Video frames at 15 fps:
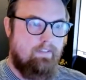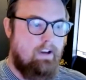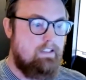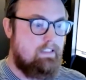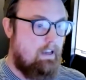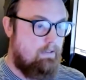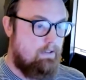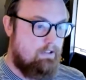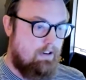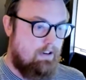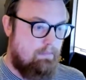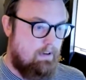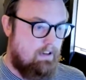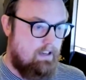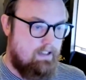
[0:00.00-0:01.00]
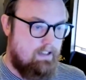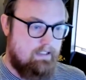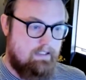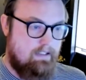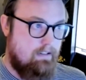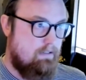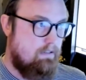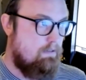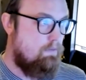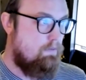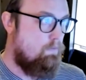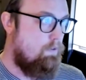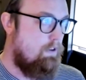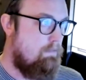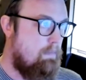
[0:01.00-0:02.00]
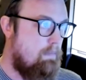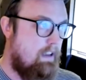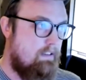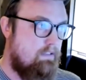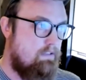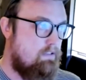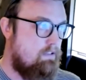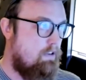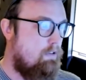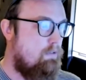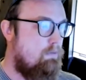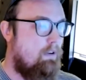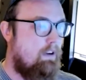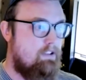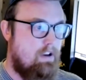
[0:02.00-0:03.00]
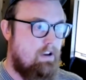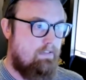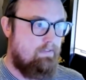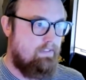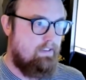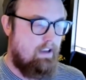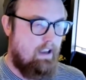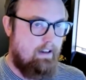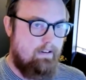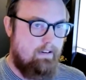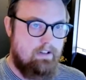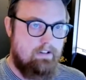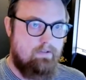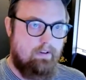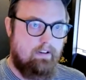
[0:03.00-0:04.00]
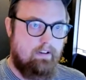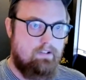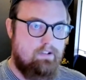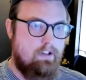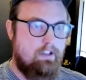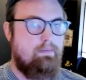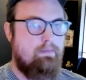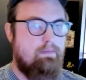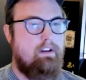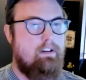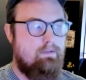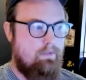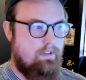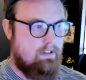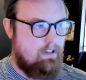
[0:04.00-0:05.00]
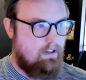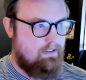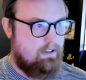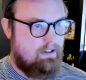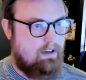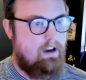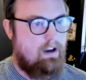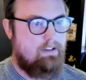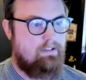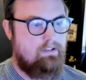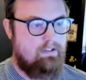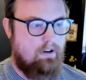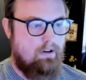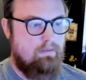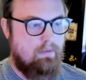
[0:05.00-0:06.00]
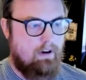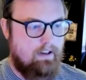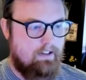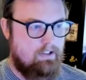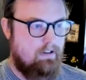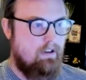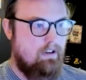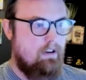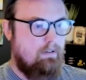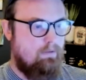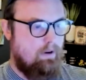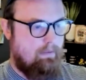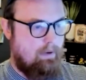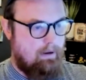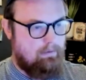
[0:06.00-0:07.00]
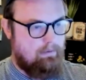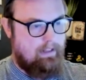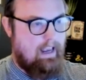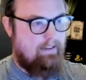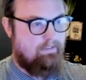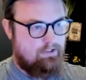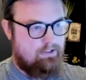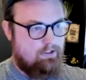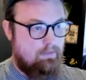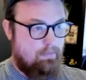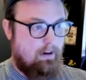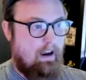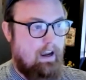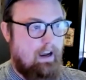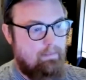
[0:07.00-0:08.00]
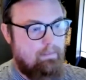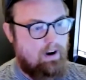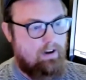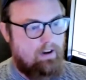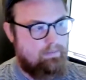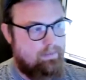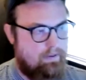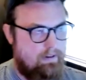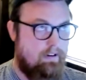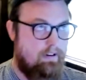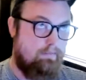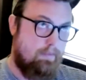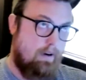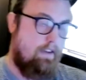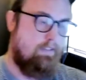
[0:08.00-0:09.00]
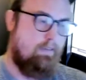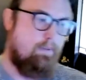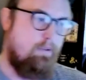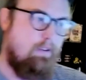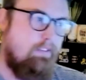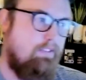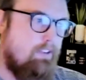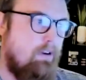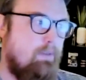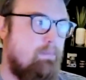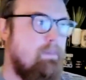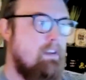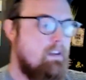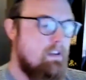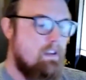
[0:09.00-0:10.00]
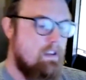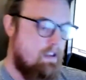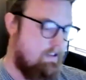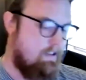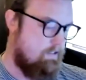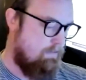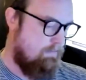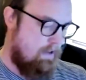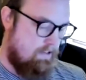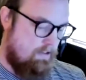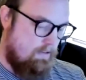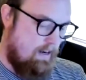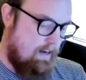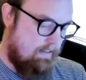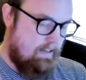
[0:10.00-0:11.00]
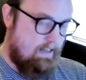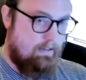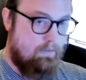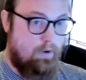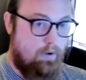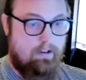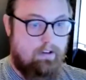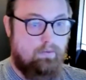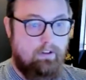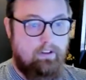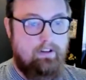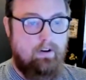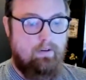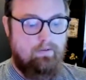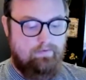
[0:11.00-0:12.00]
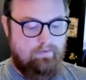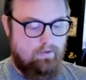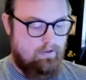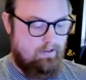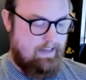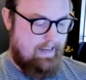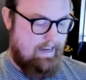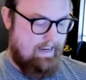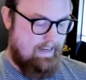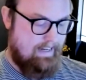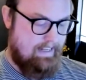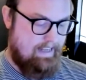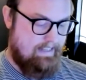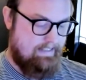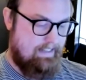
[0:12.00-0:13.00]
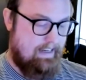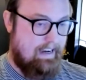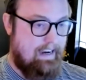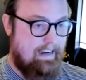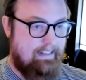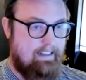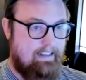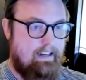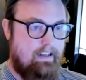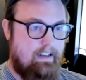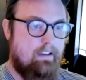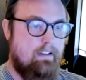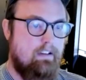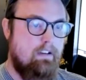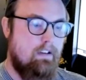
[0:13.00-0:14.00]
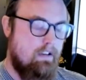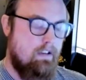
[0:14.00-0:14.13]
For us, that was great because we made so much off of the energy drinks, just because we cut the cost so much, we were able to have a super high profit point. So is your menu highlighting what you're really known for, and is it highlighting